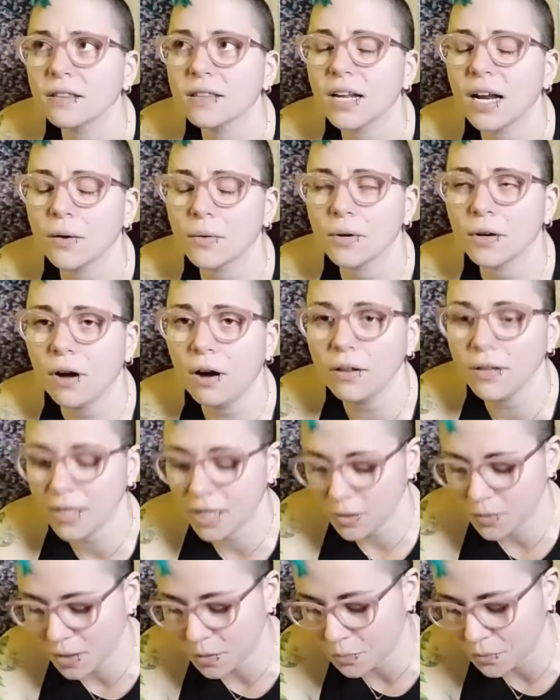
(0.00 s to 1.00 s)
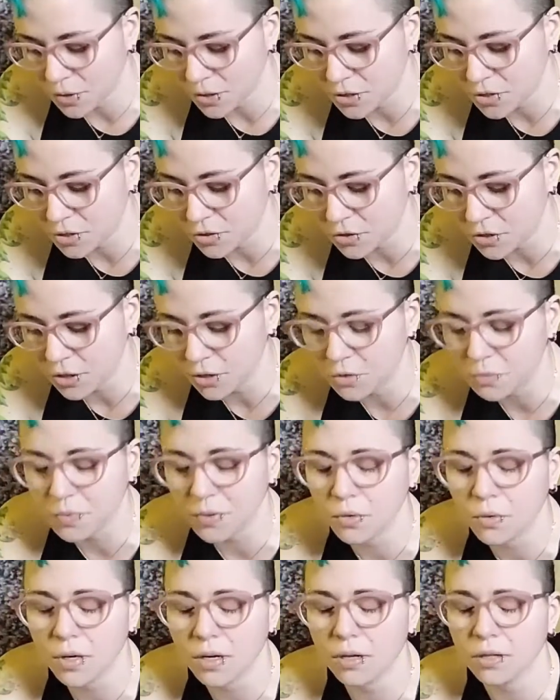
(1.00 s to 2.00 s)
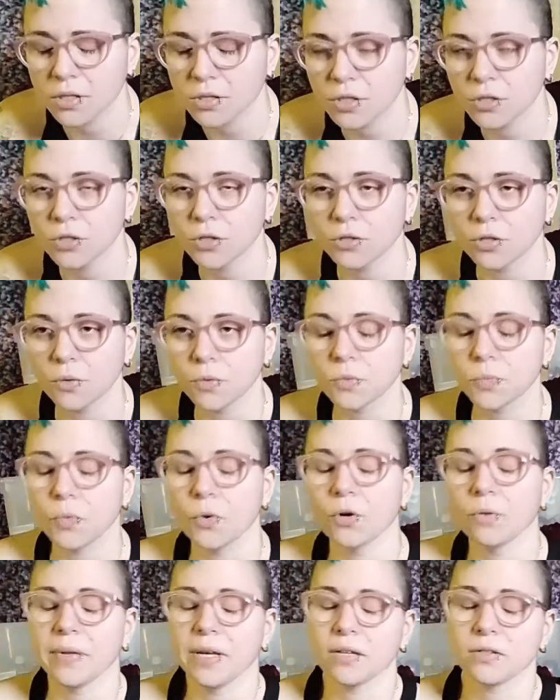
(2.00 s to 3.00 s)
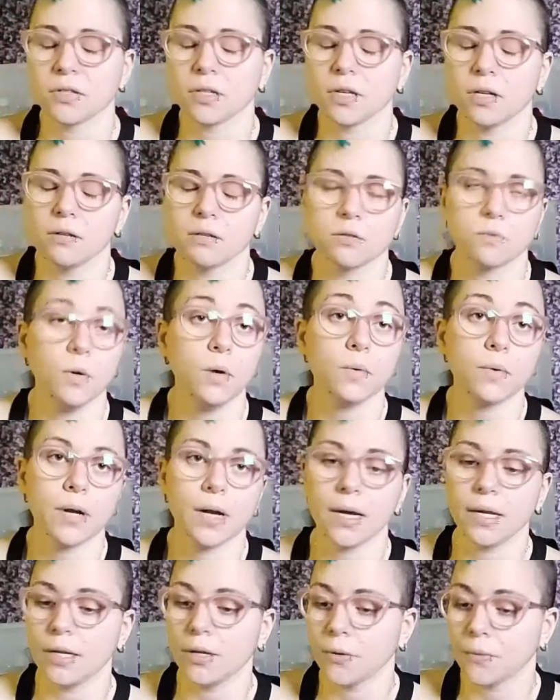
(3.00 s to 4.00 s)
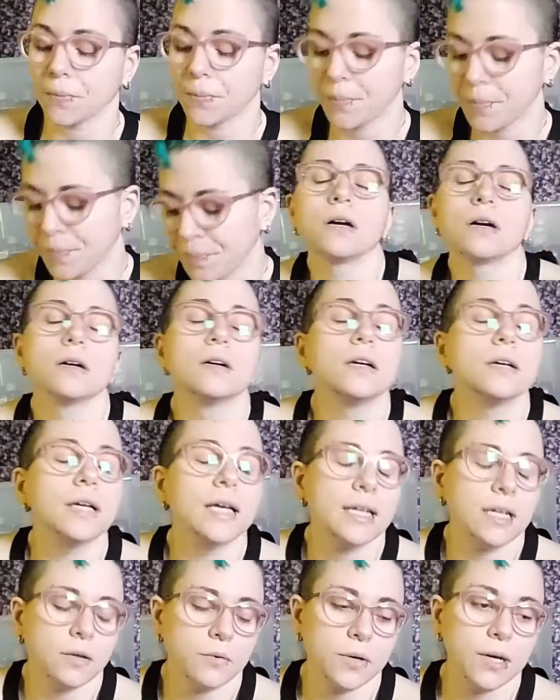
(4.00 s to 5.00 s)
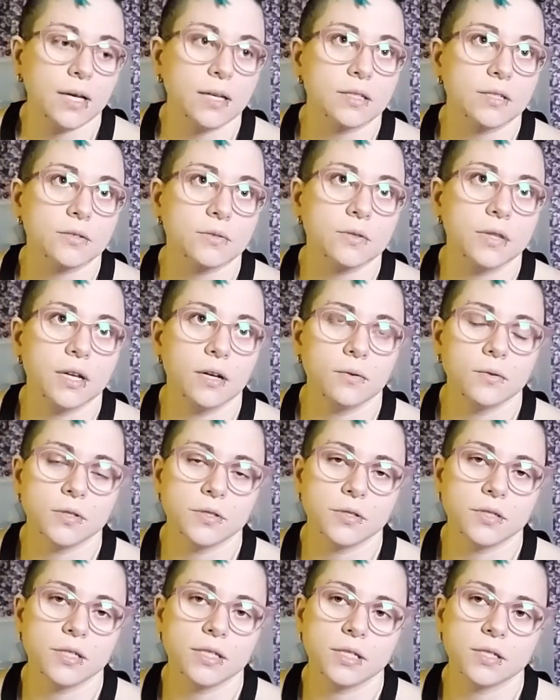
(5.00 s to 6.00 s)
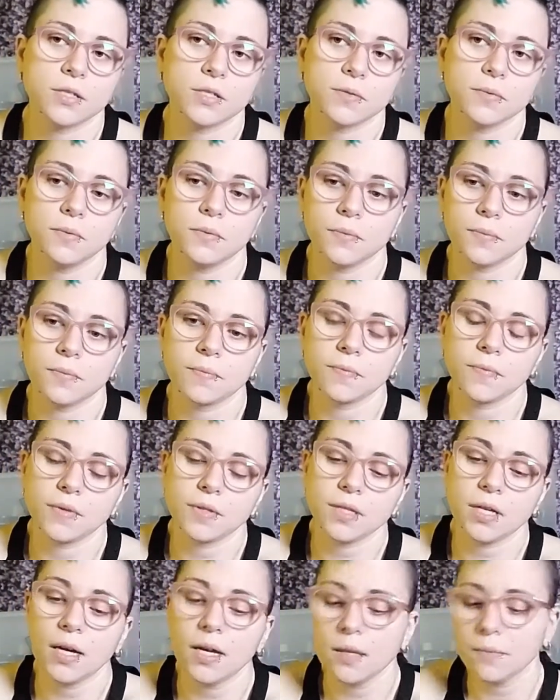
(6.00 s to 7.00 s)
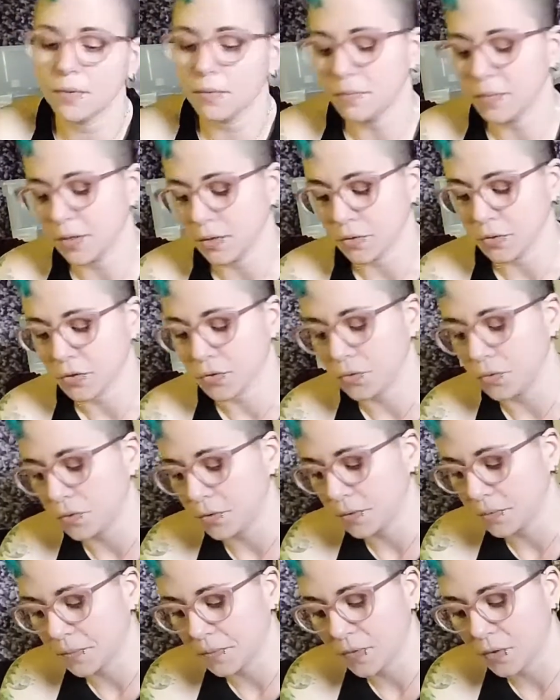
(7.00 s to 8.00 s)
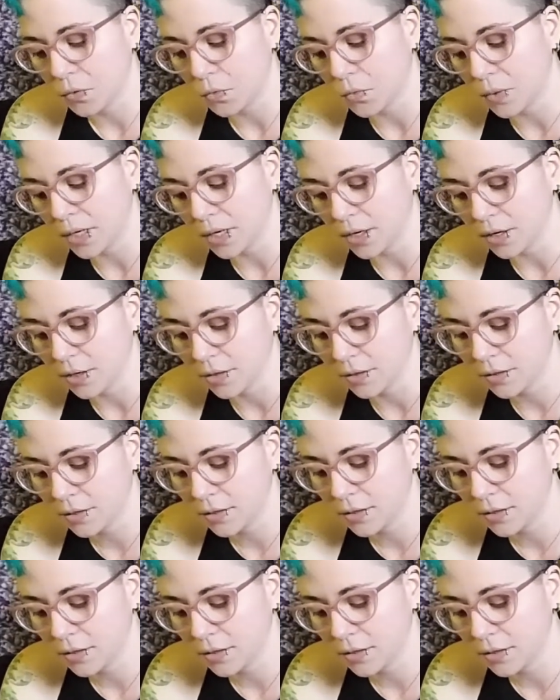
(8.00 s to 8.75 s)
that I recall anyway, preached in church, but quite honestly, church always bored me as a kid, so what would I know? Anyway, so there was this time in middle school where